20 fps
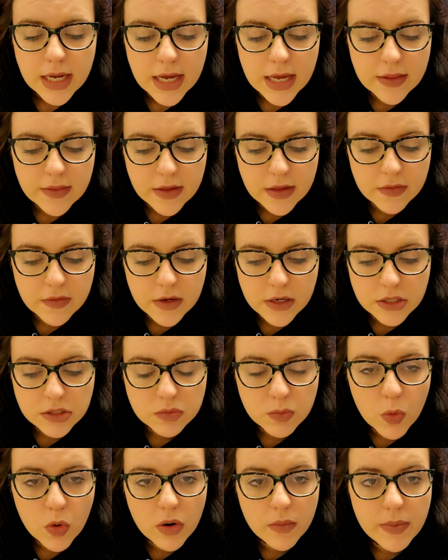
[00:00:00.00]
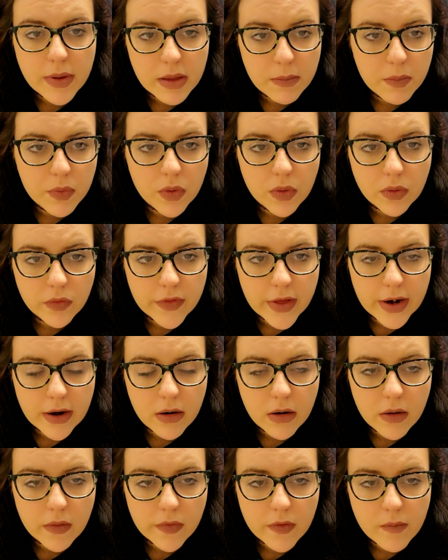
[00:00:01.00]
And then there's more people that are
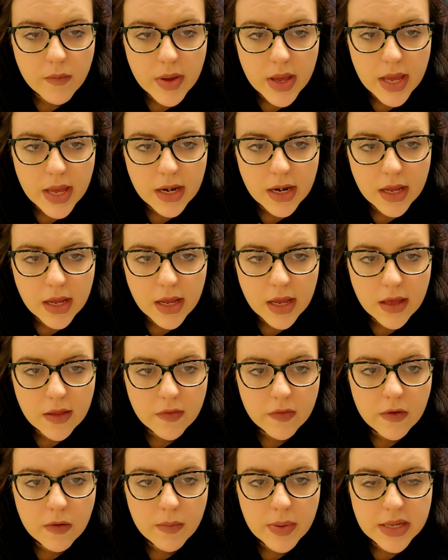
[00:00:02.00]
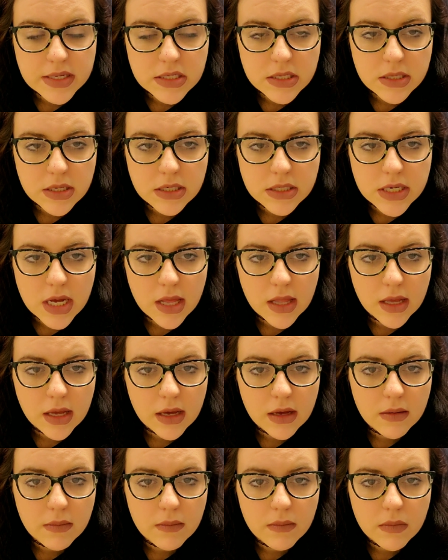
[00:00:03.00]
on the bed, and they're basically telling
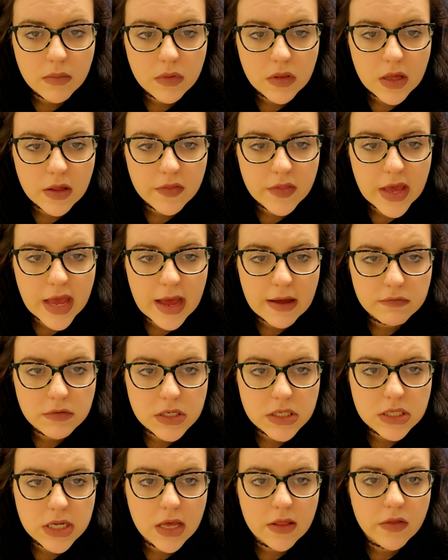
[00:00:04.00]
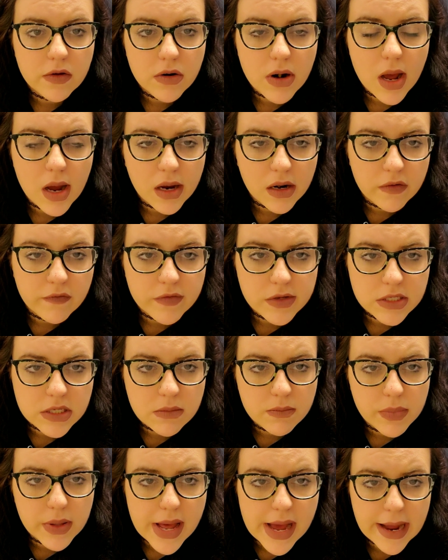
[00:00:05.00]
them that they have to say they're not going to
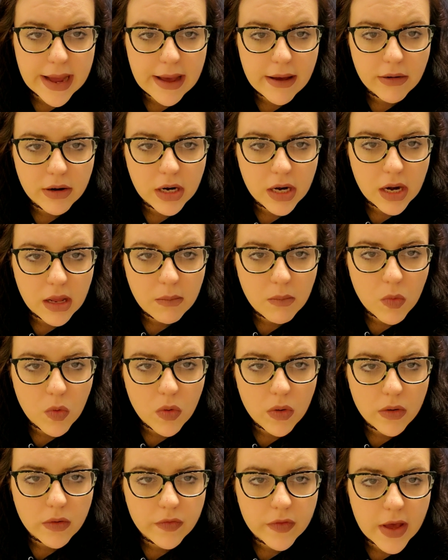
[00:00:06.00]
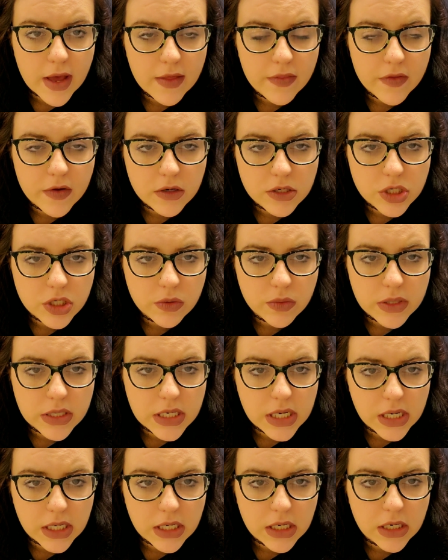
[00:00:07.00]
visit Blackout anymore, that they're too
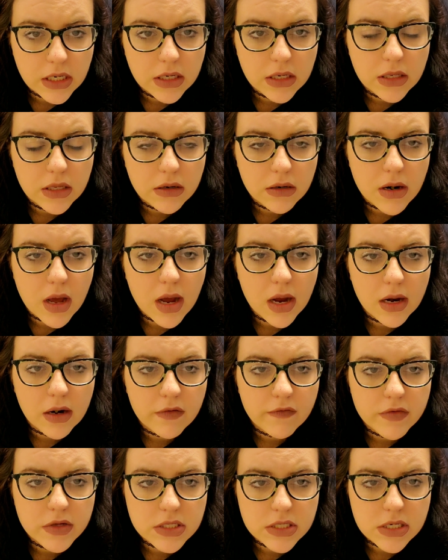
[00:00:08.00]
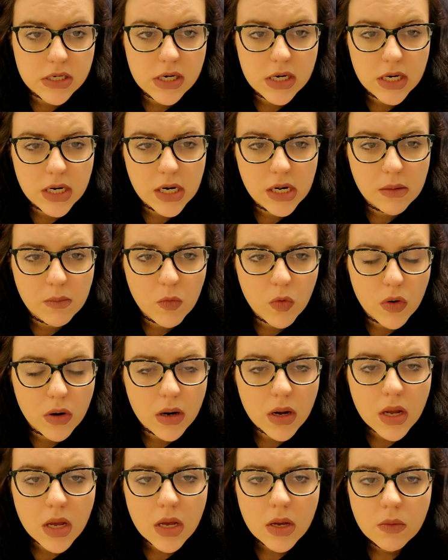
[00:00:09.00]
addicted, they're not going to visit it anymore,
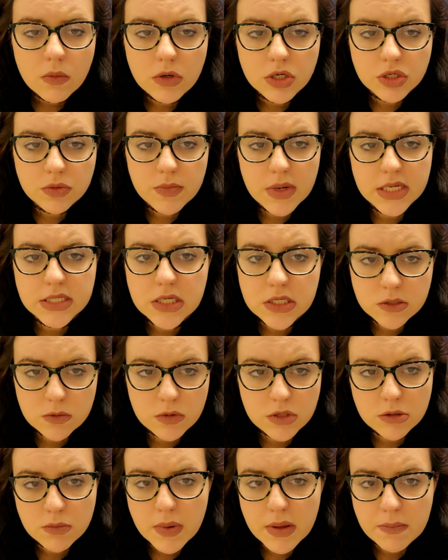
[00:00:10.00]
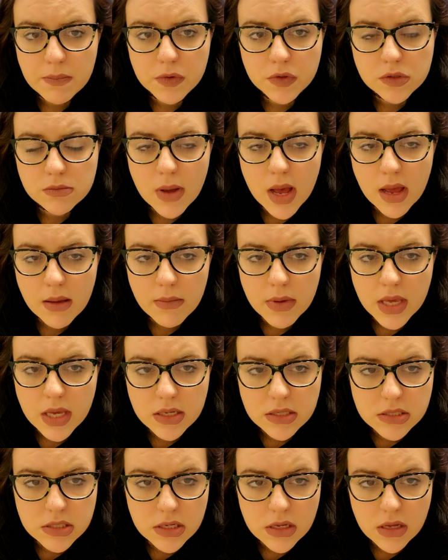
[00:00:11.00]
which messes with people's mind,
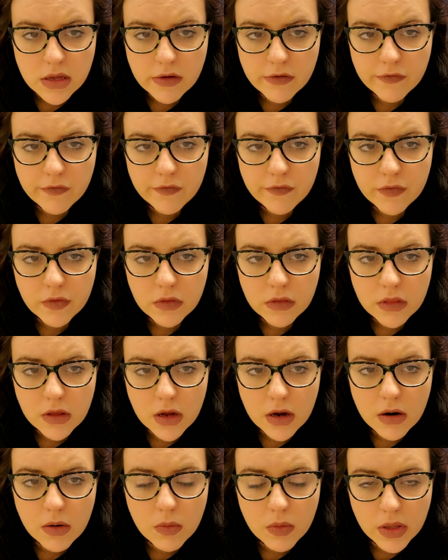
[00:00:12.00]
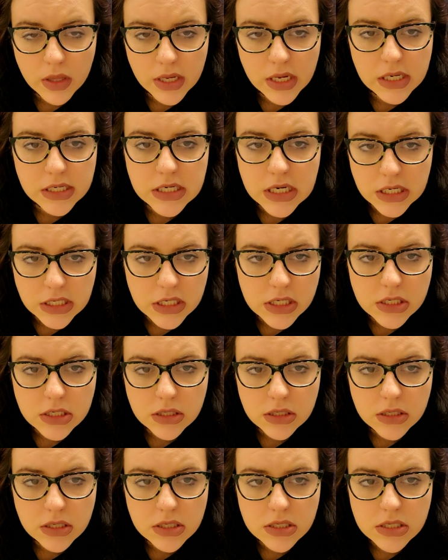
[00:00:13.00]
because if they're really addicted to
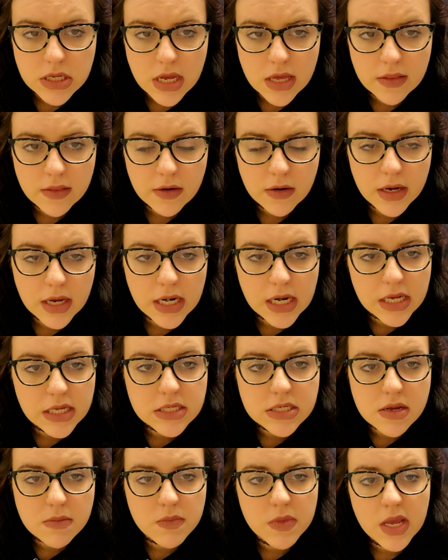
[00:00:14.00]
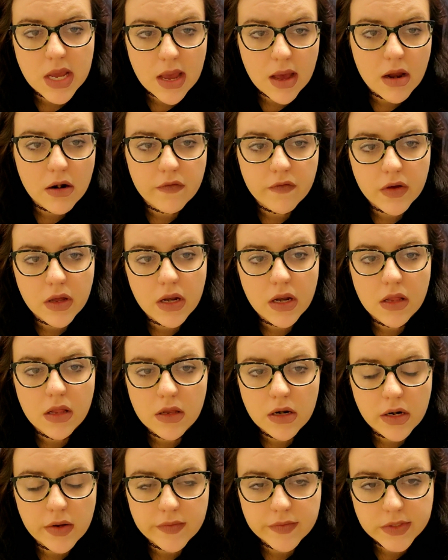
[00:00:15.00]
this and they're getting something out of it, and
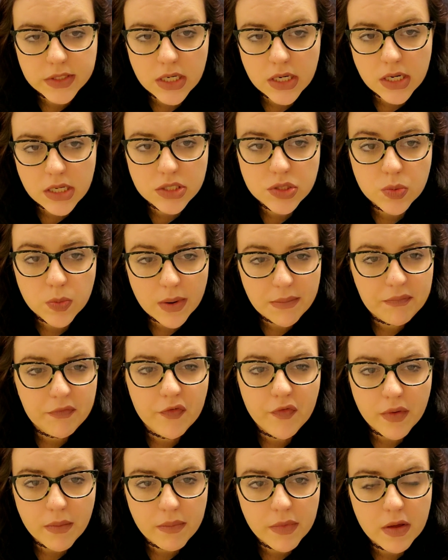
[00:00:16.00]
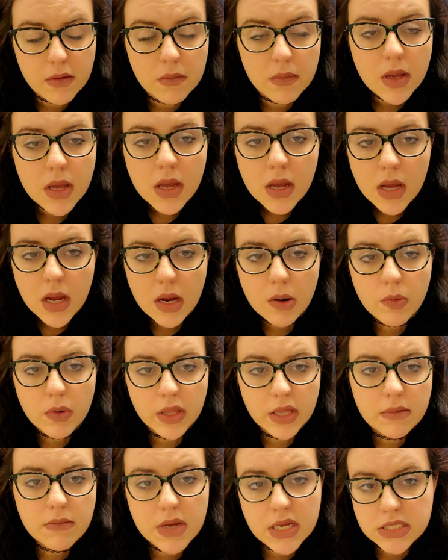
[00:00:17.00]
then all of a sudden it's ripped from them, it
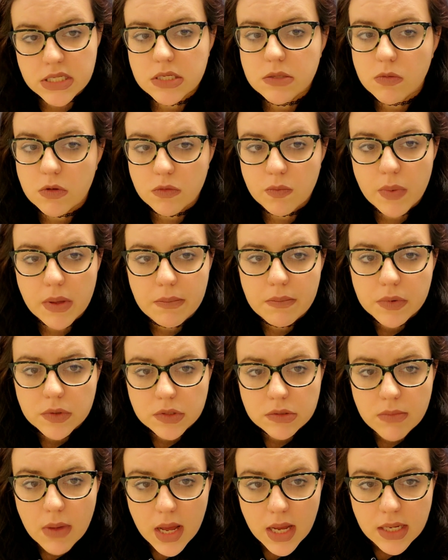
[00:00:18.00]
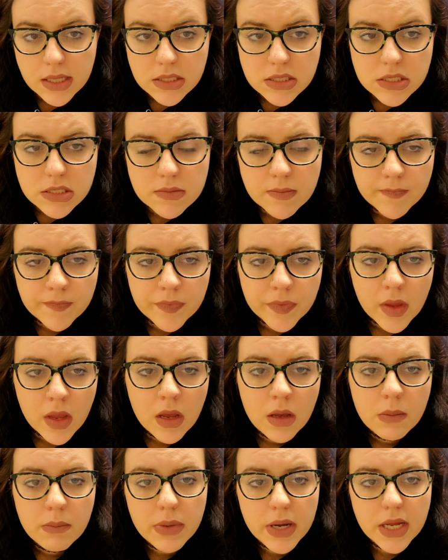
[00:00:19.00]
really messes with people's minds.
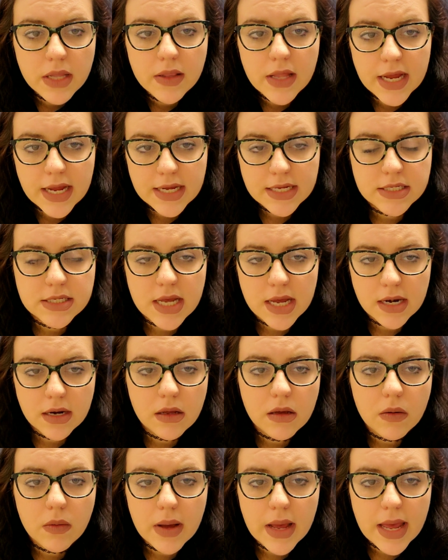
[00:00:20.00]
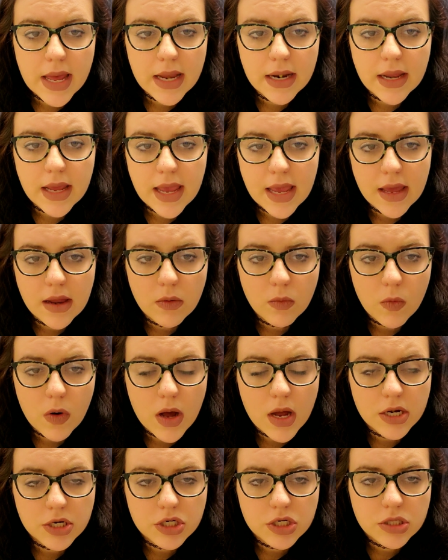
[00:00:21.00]
But like I said, go ahead and
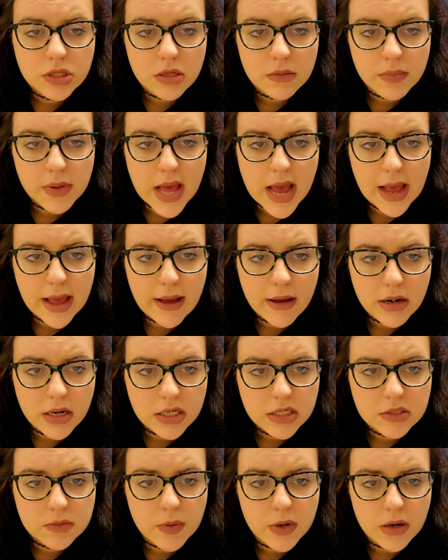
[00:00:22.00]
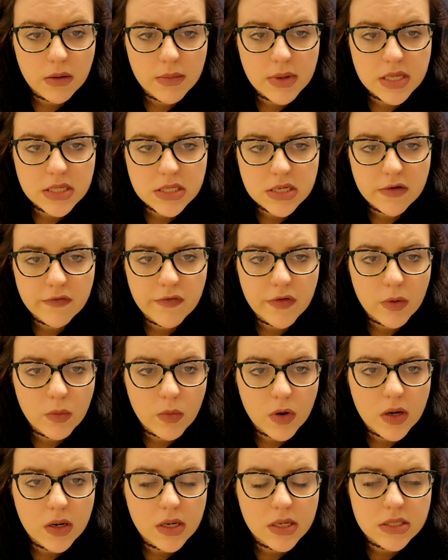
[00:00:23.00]
watch the Blackout experiments if you
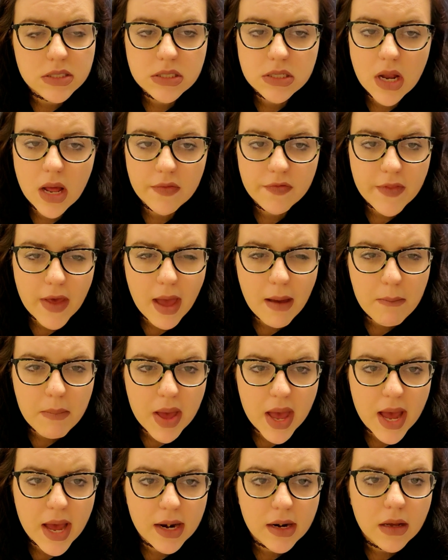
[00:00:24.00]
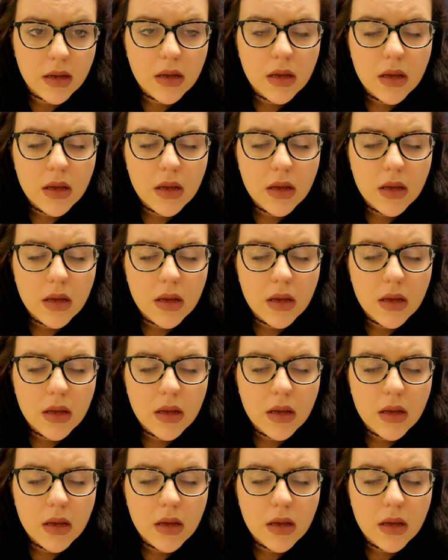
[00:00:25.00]
want. It's not that bad.